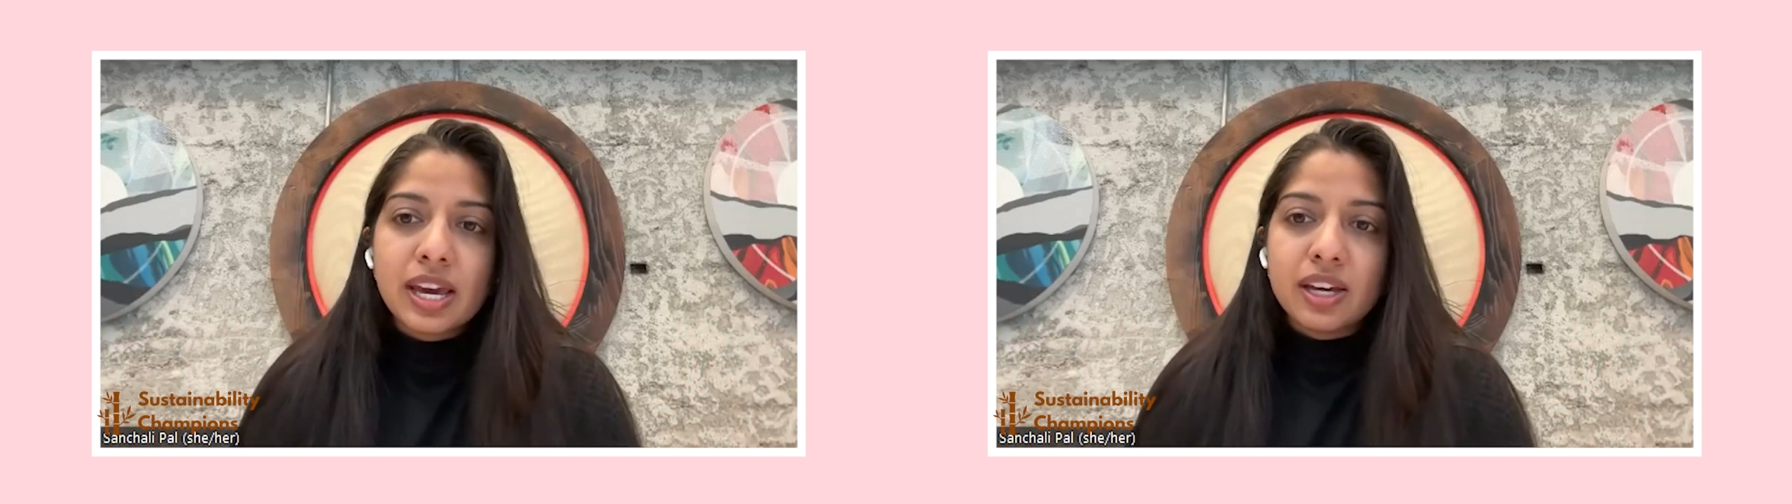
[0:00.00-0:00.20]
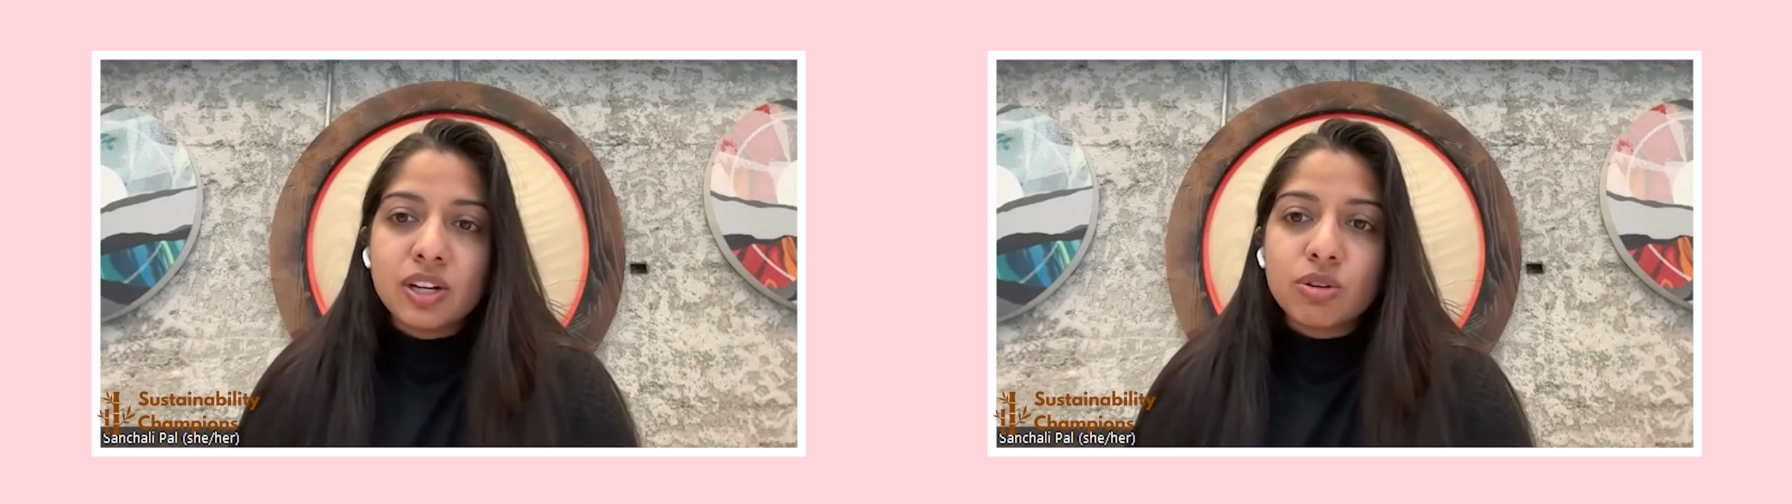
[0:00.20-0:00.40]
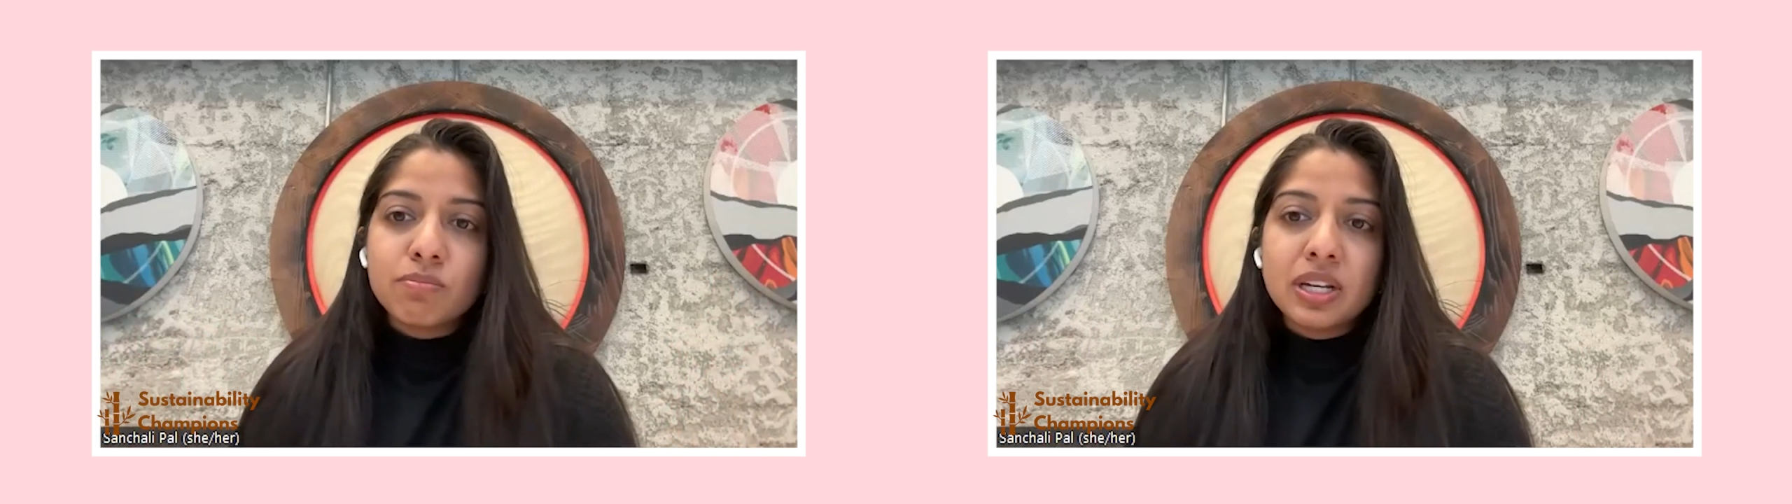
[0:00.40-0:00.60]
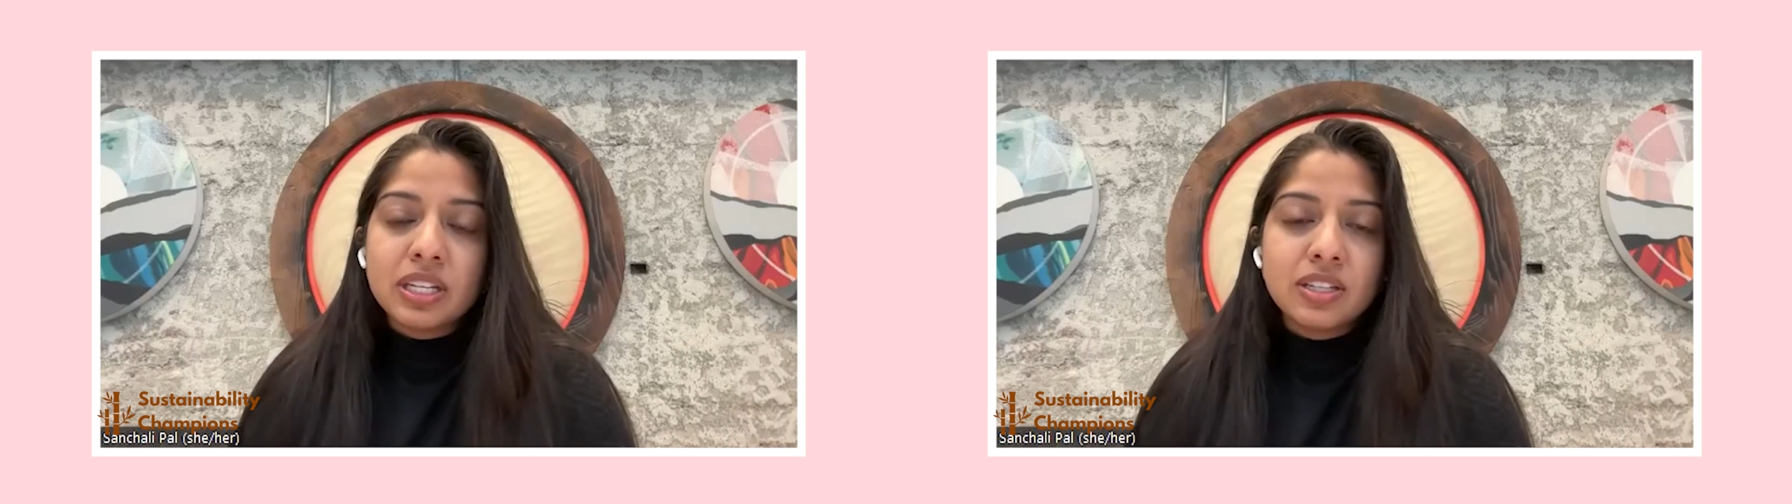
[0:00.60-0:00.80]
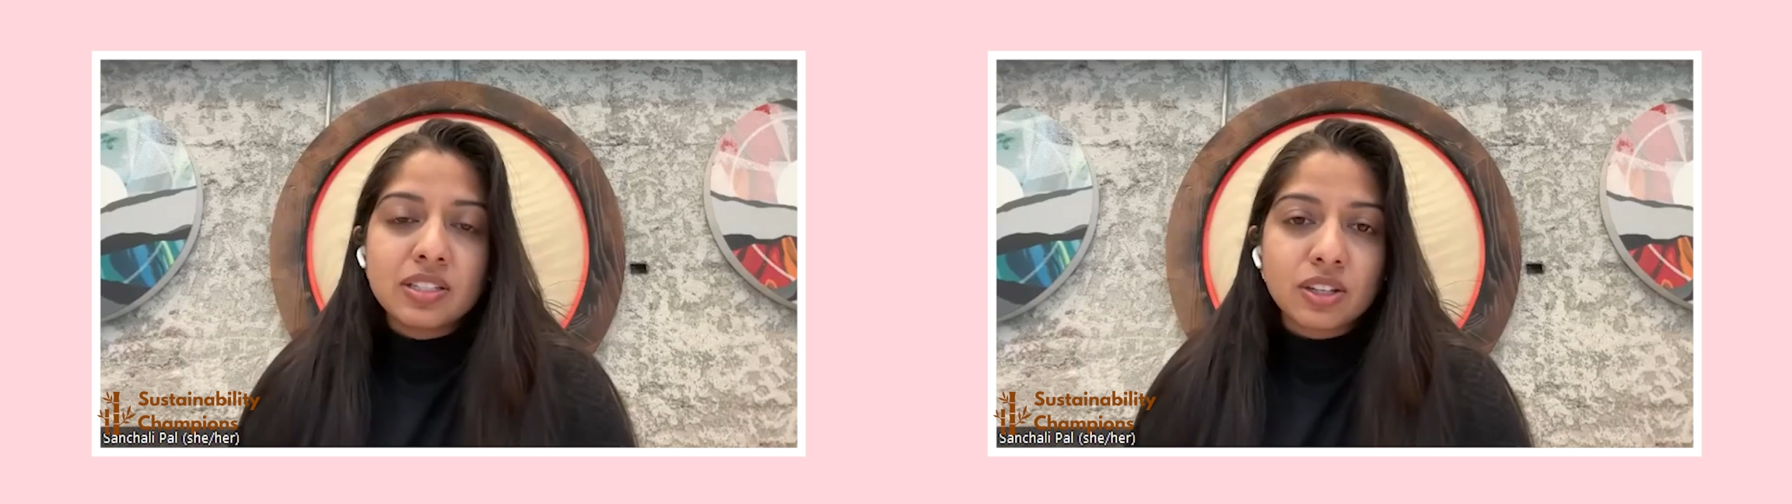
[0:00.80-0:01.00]
and
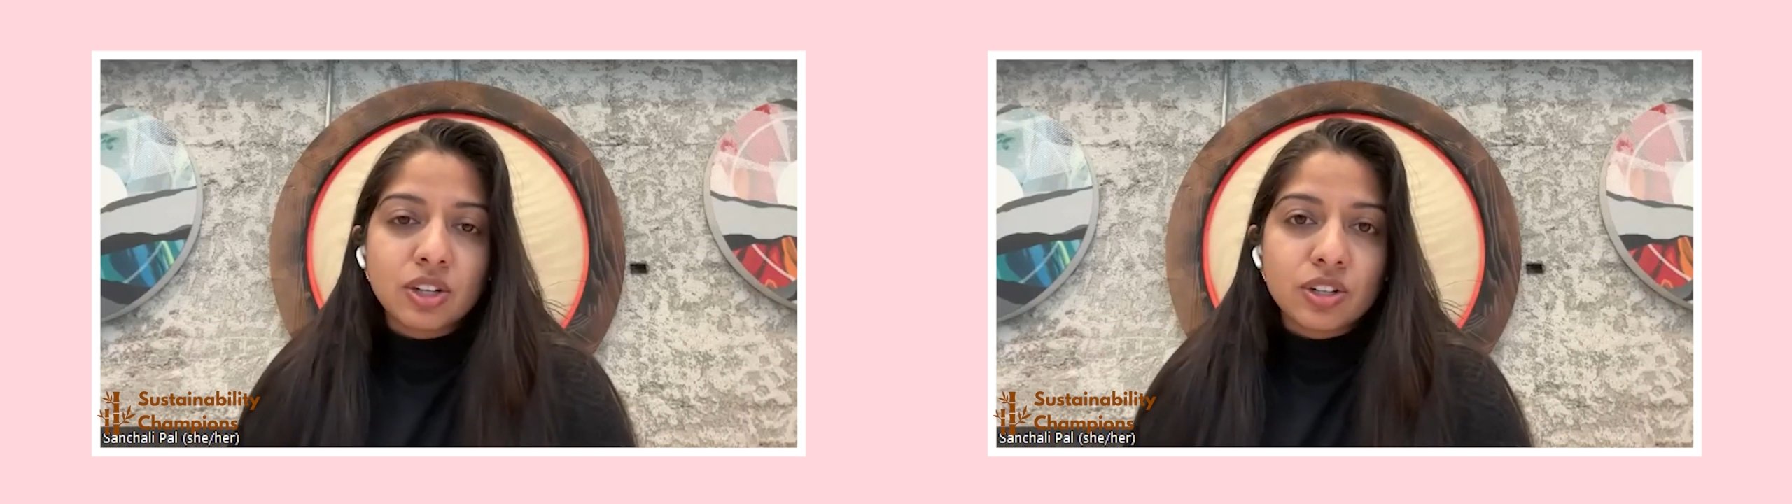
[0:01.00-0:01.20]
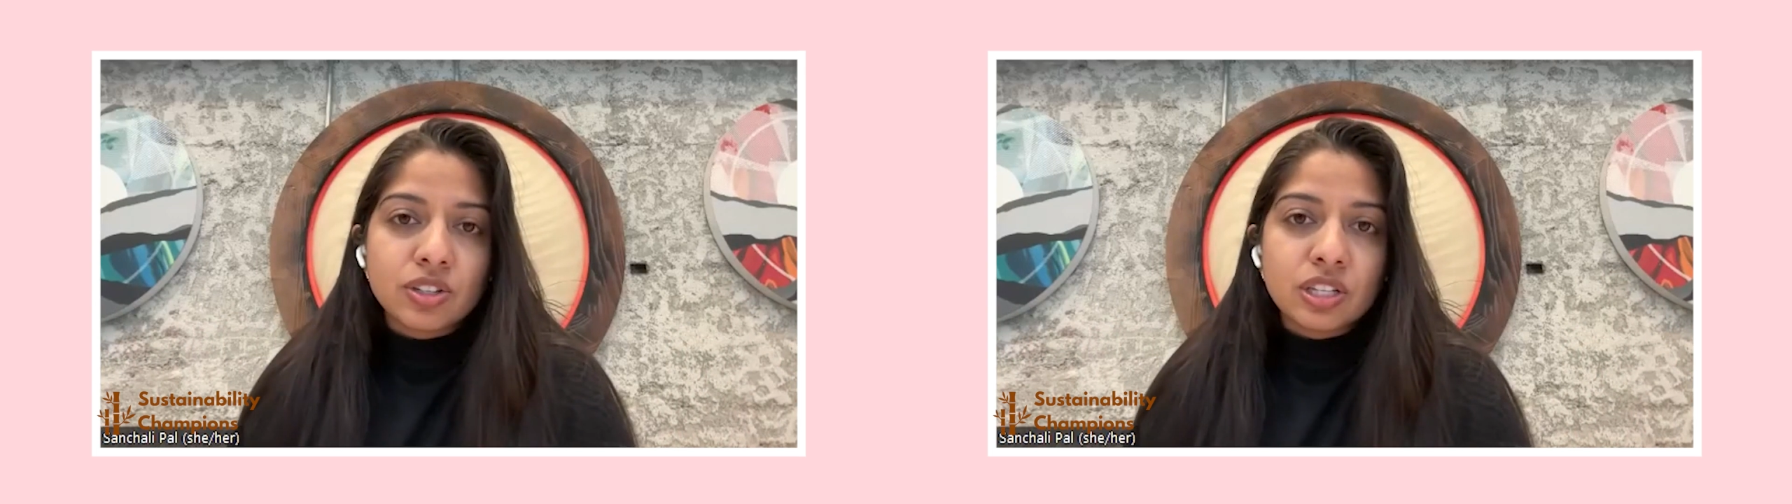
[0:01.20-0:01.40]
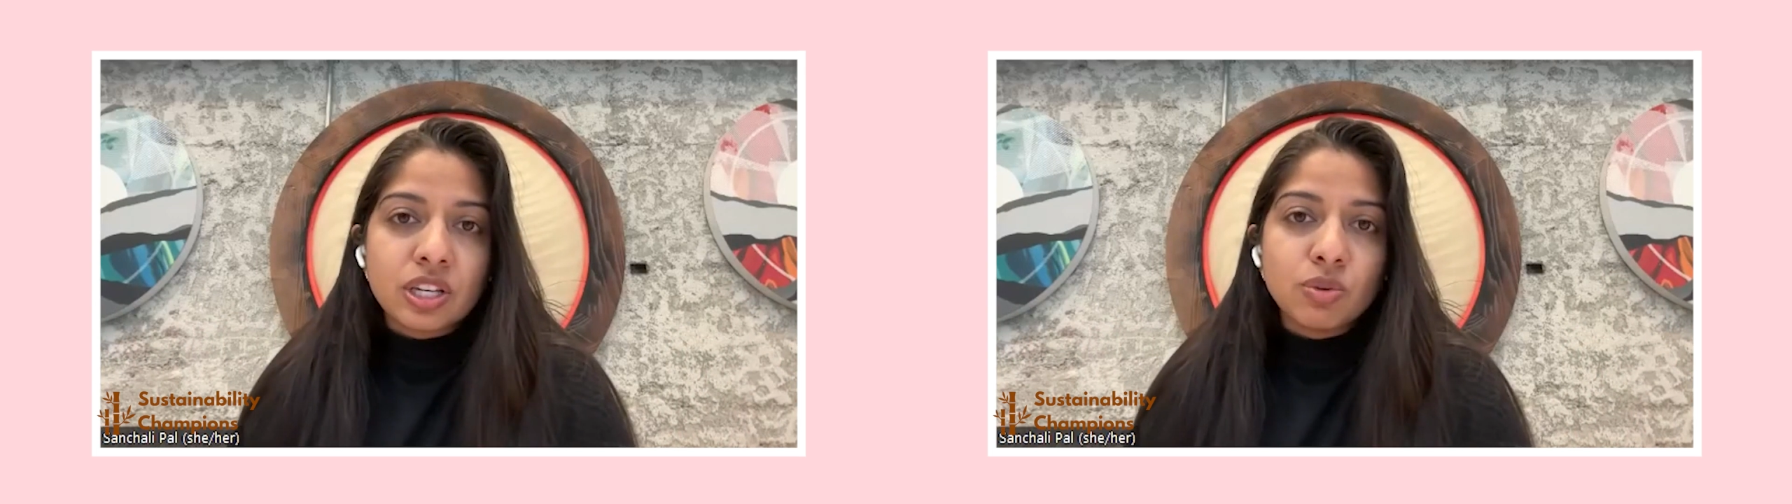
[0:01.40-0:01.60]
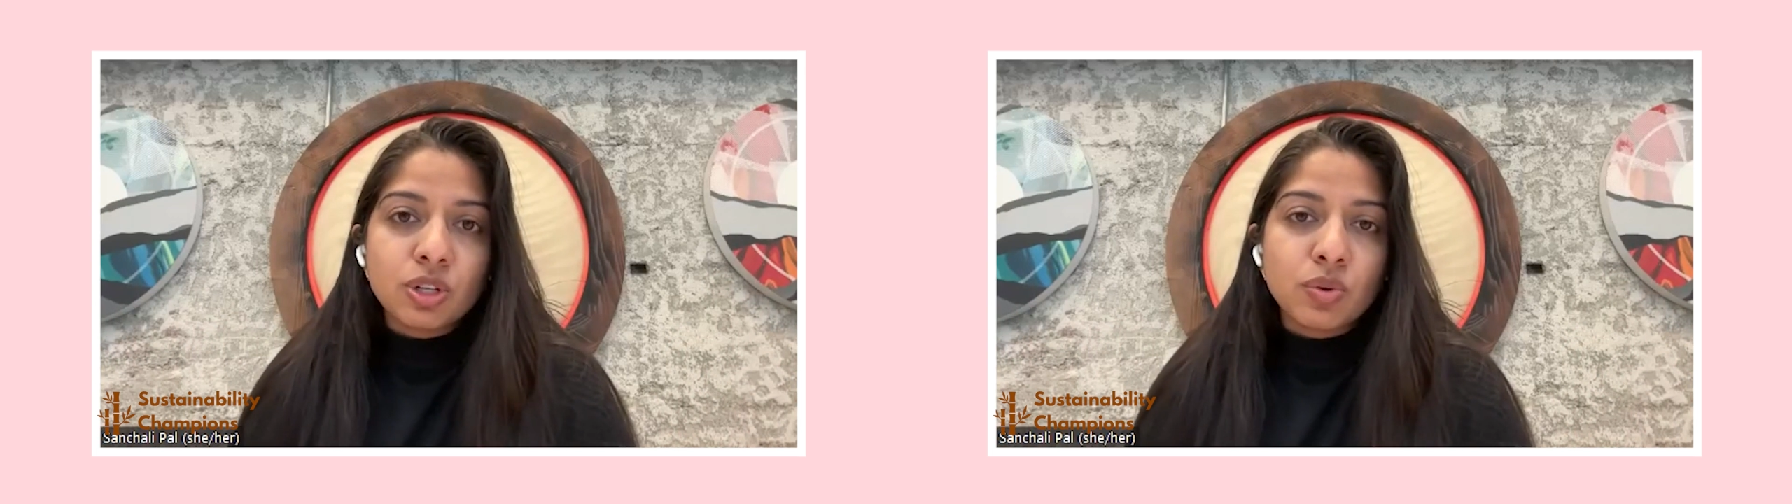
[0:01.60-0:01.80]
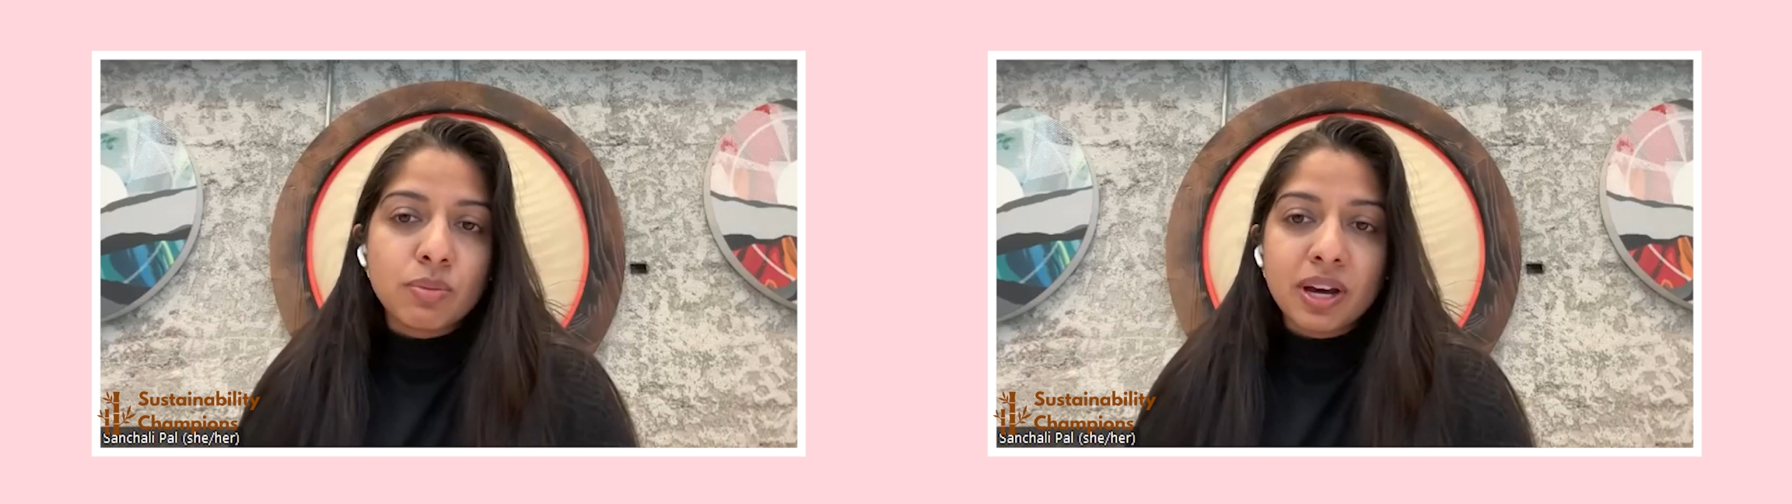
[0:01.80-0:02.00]
money is the currency in
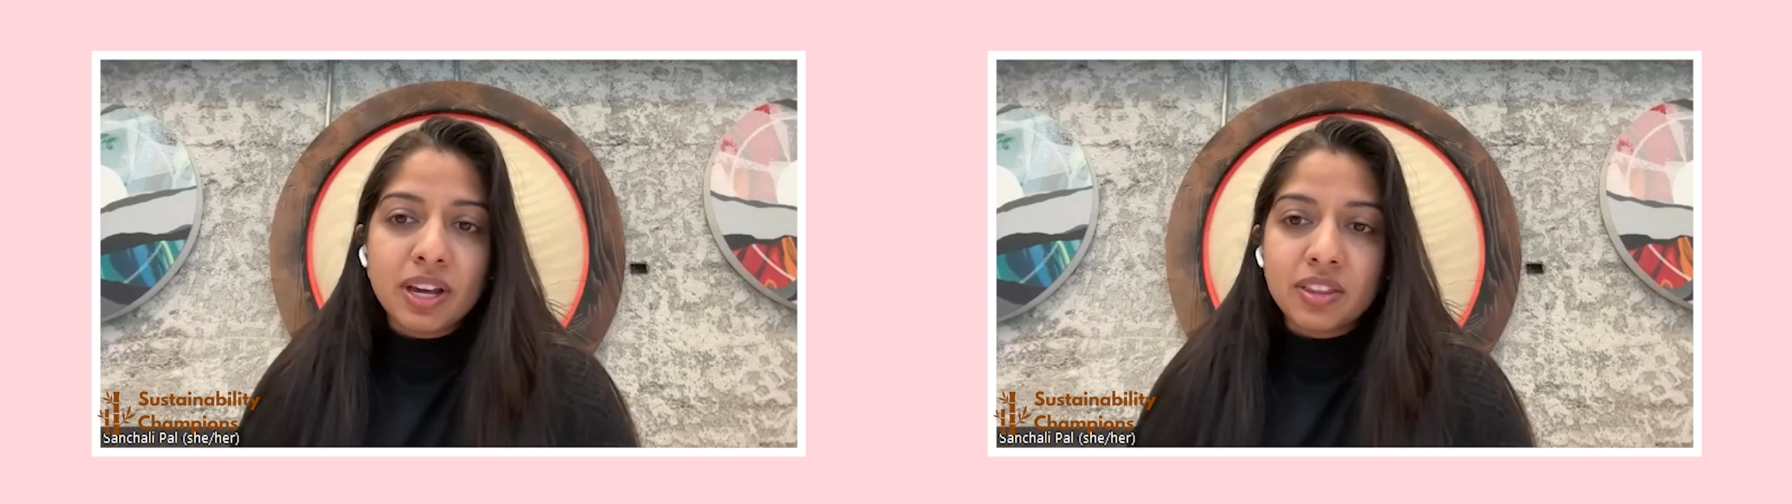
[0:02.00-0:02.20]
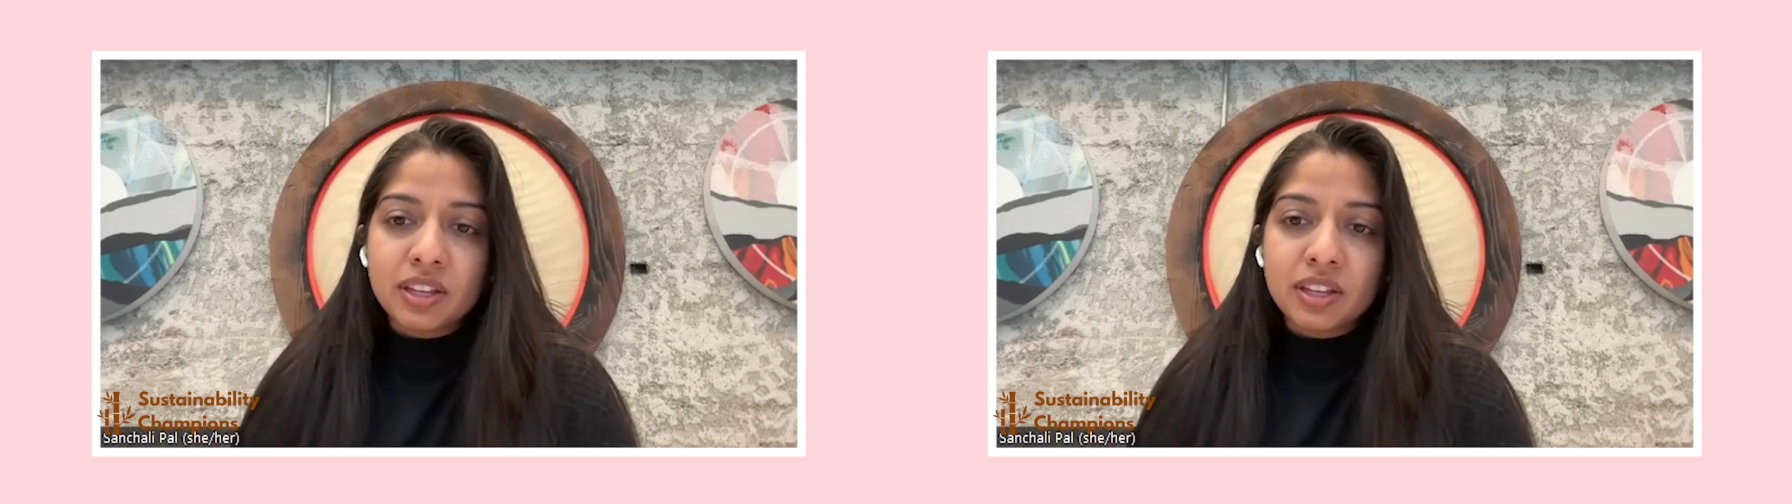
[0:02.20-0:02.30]
which we buy